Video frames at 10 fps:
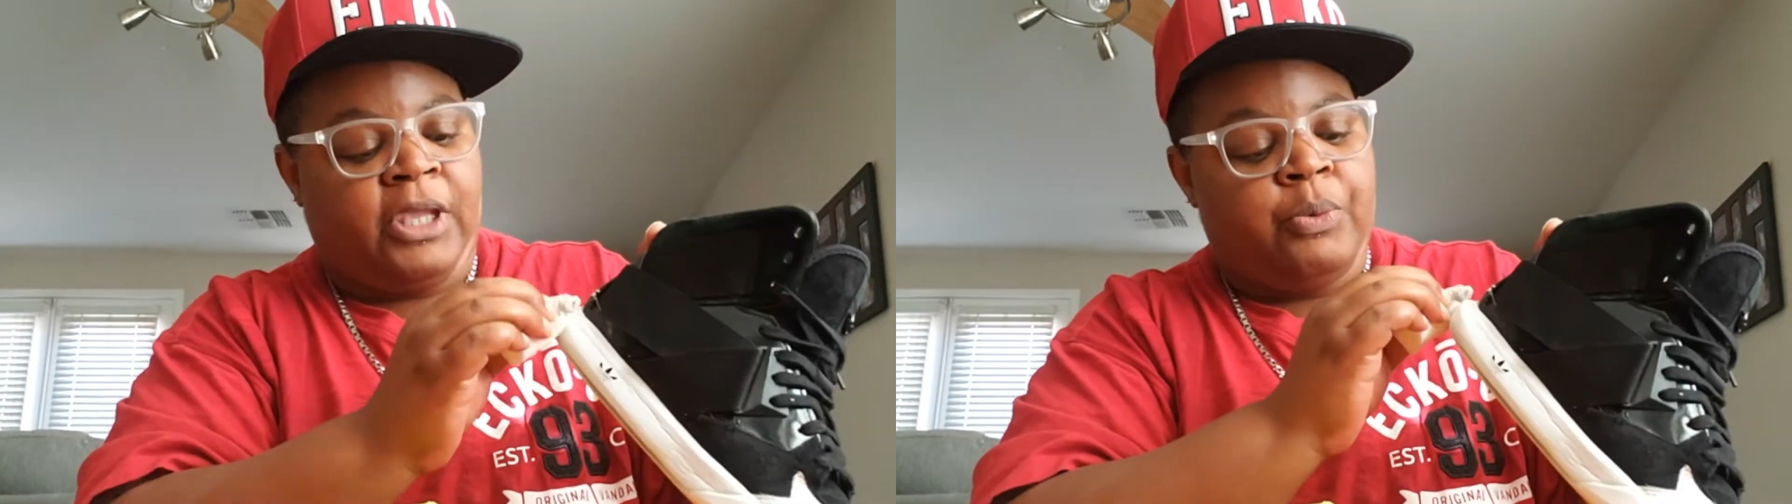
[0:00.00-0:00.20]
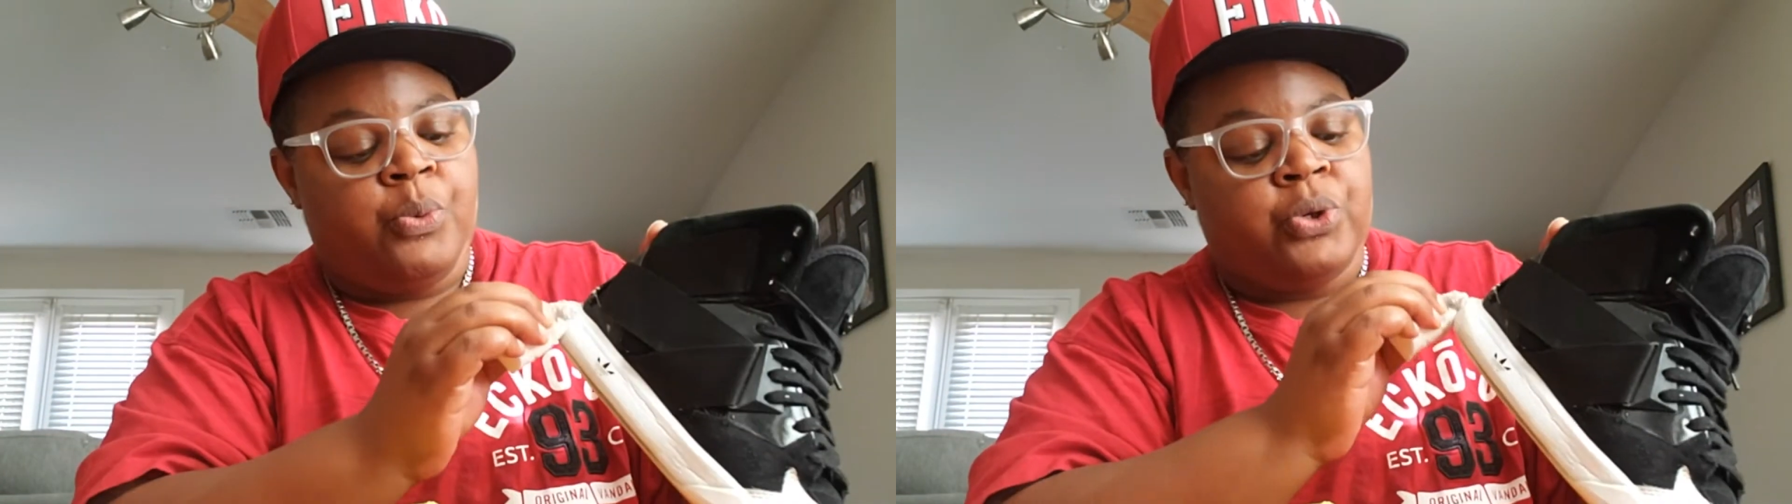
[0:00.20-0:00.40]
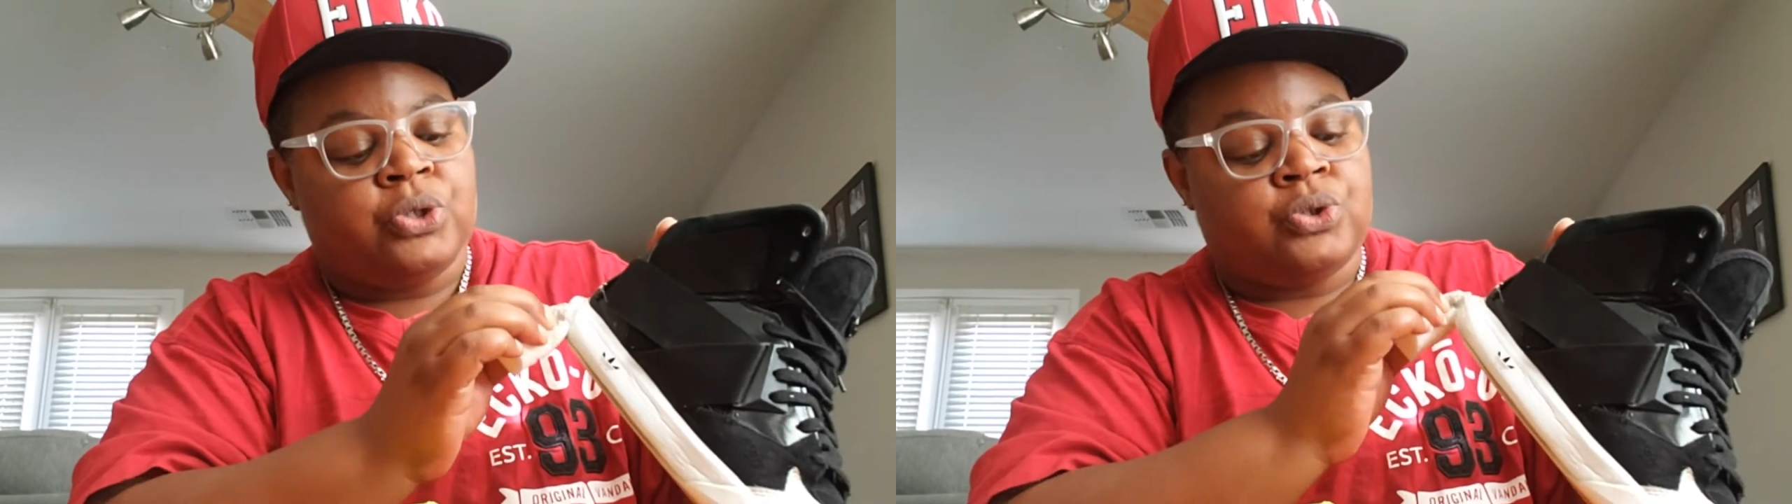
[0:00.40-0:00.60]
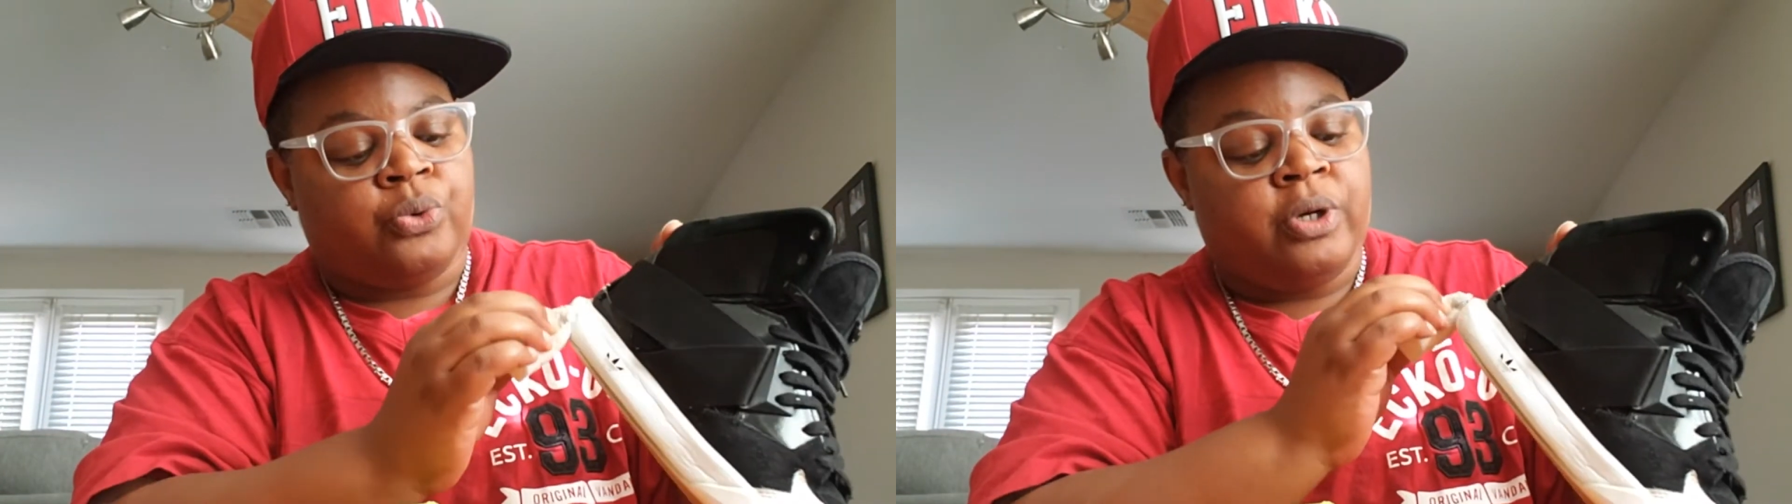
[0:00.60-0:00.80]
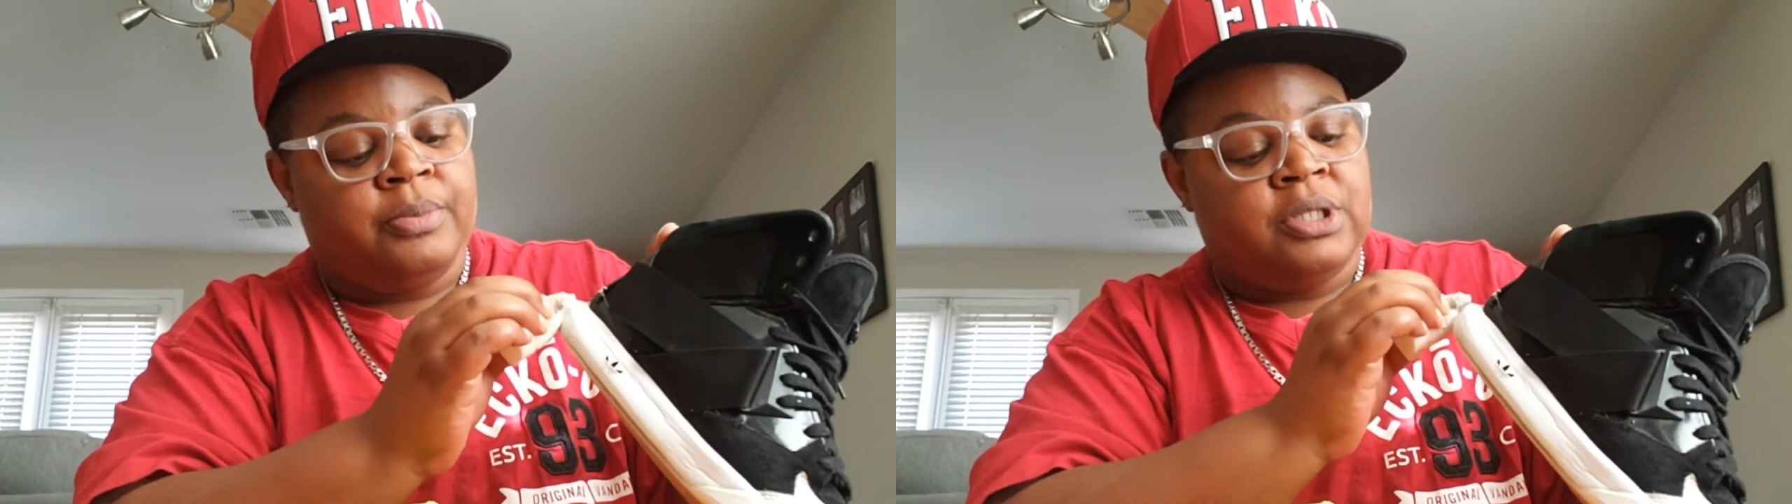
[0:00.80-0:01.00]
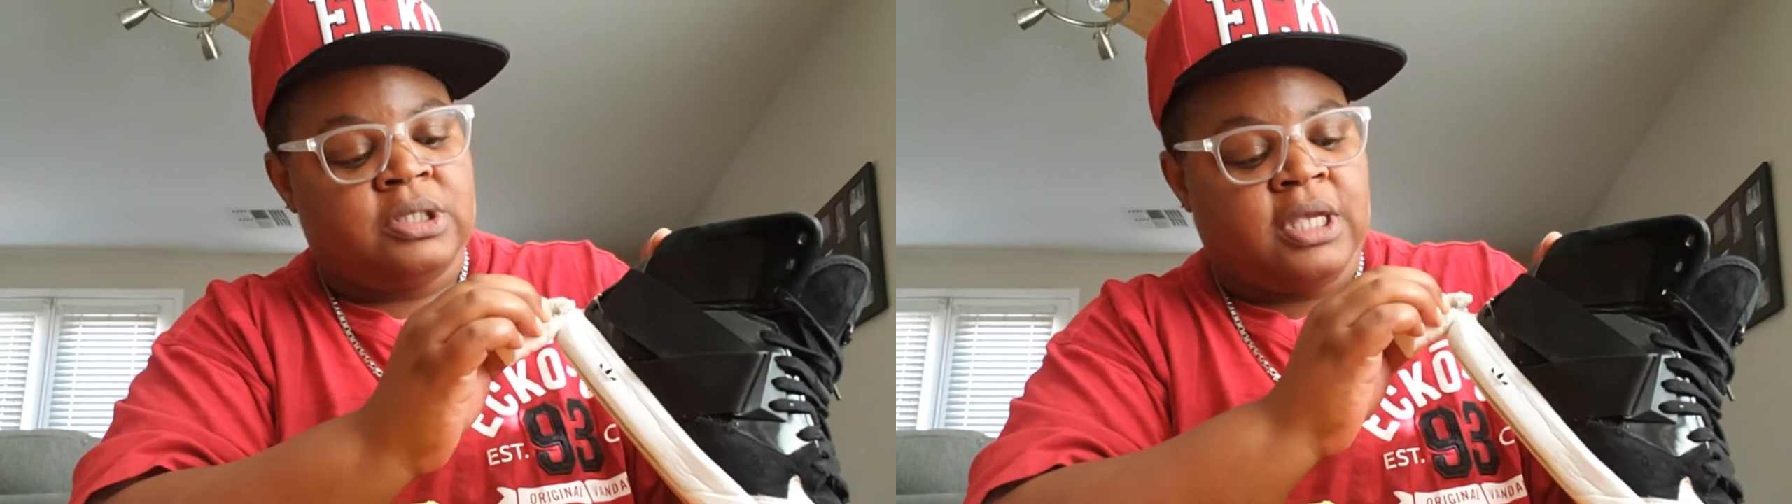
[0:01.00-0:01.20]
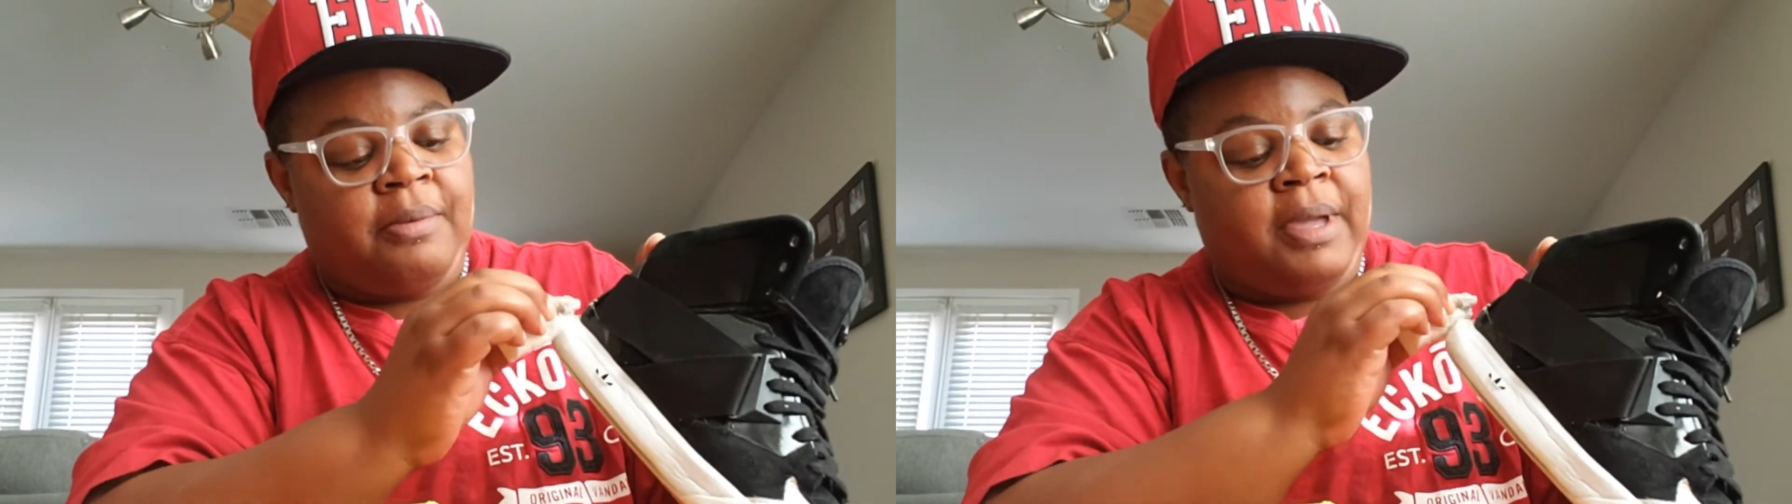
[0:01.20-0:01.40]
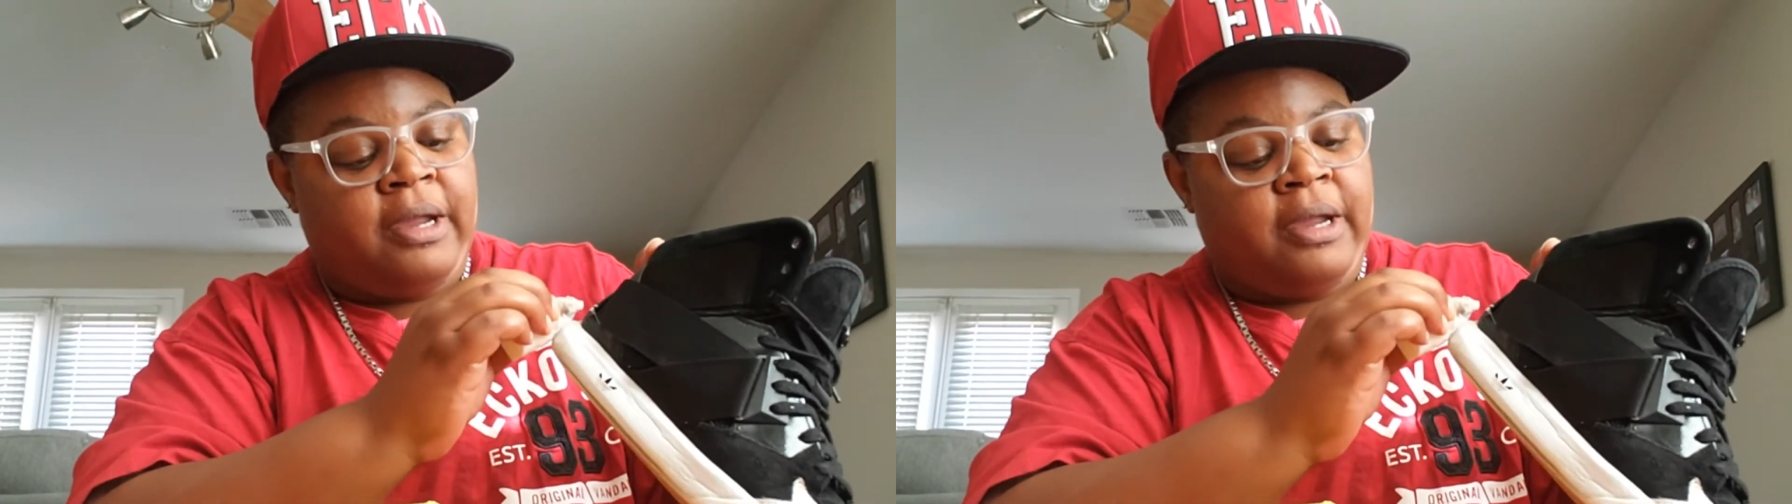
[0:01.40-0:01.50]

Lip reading: And we want to scrub in the same